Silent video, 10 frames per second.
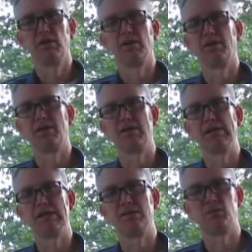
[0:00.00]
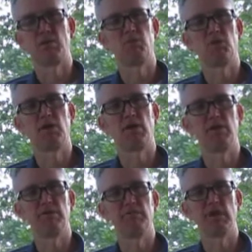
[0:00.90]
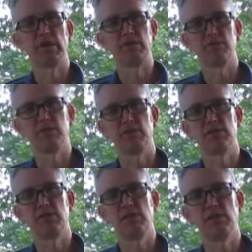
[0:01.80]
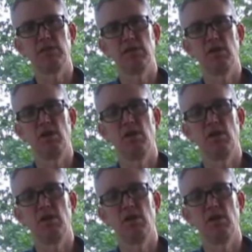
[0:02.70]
uh, in December of 1860.